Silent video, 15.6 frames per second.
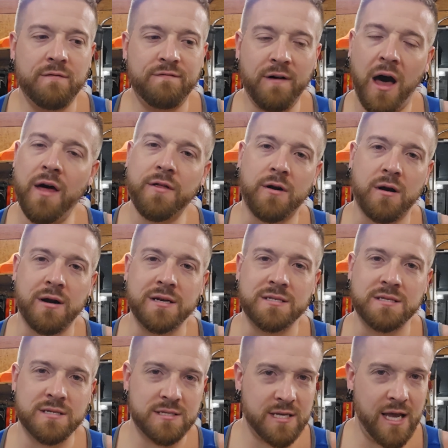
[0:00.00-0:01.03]
Father
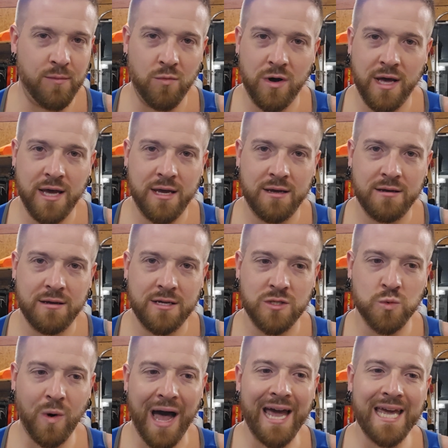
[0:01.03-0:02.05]
is the same way.
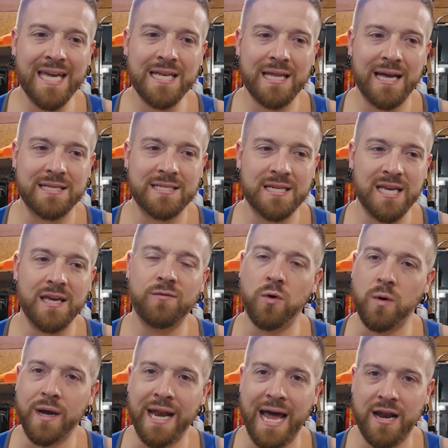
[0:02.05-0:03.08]
It's why he lets
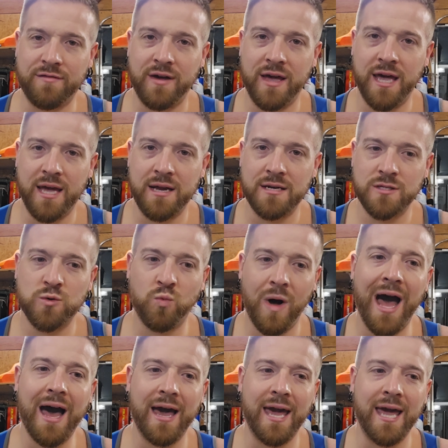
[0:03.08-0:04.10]
evil get out of hand. It's
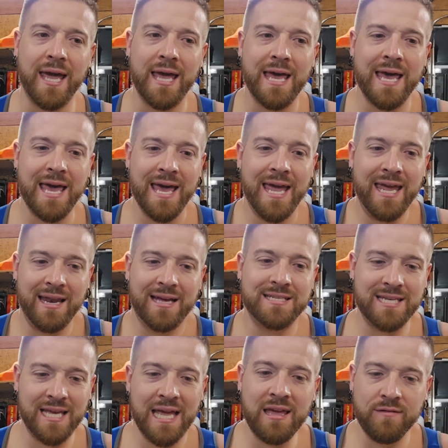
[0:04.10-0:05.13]
why he
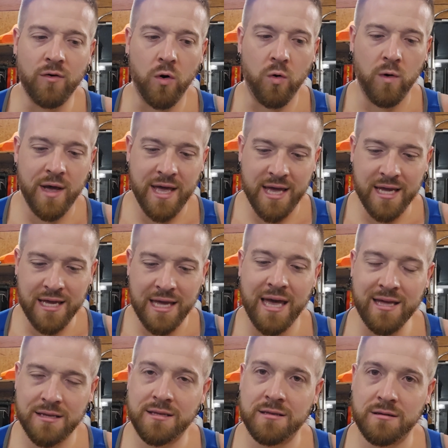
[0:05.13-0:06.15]
lets evil
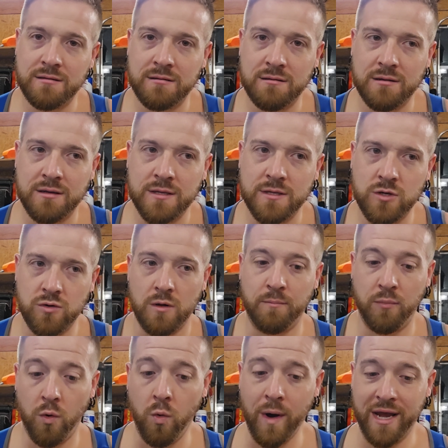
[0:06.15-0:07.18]
get to the
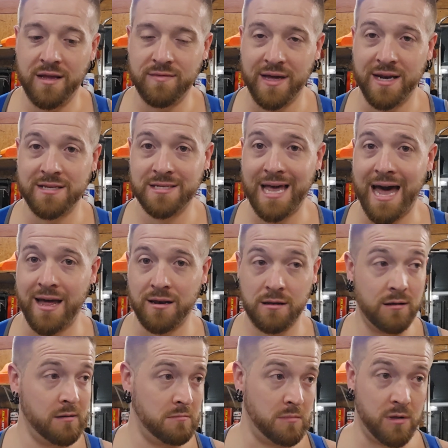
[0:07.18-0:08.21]
point that it's at
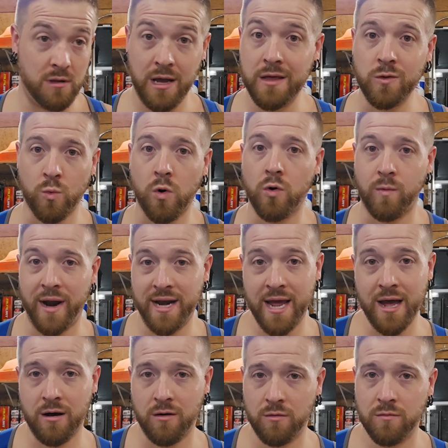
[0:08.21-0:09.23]
in the world right
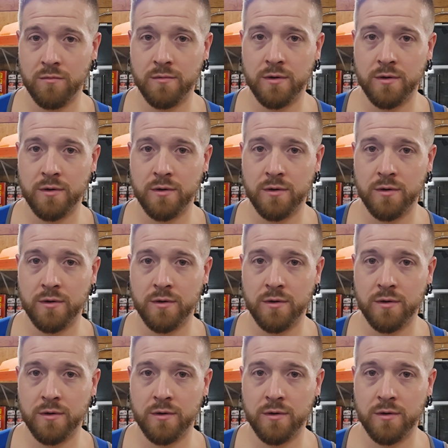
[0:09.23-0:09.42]
now.